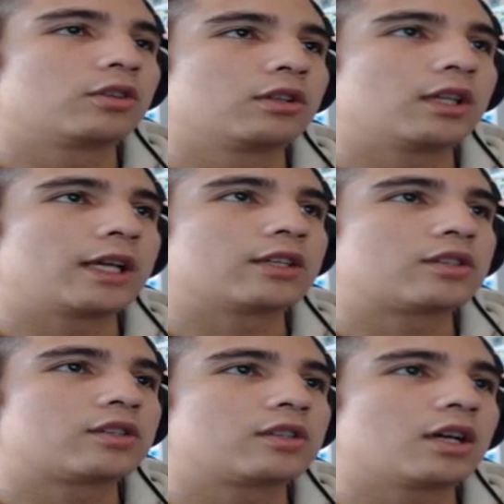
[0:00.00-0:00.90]
Leg is
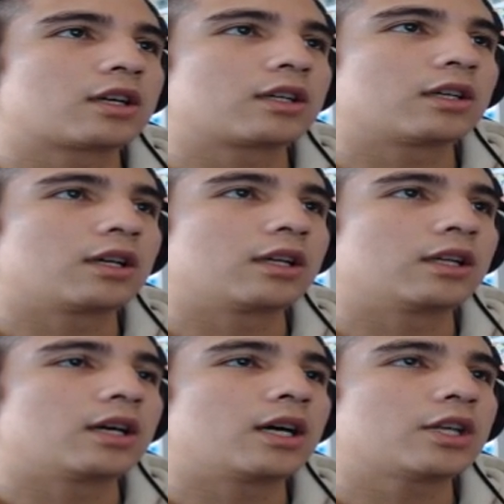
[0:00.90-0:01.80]
stuck
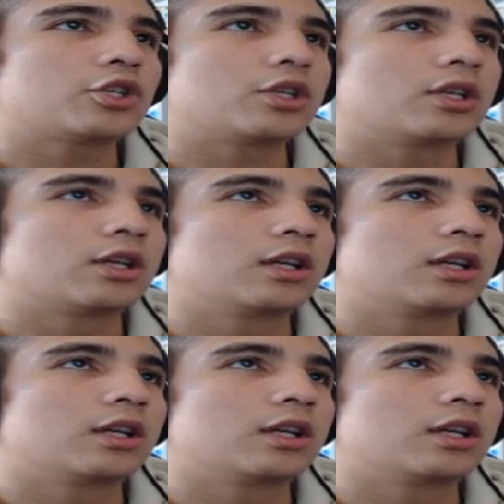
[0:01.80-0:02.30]
in Ashi.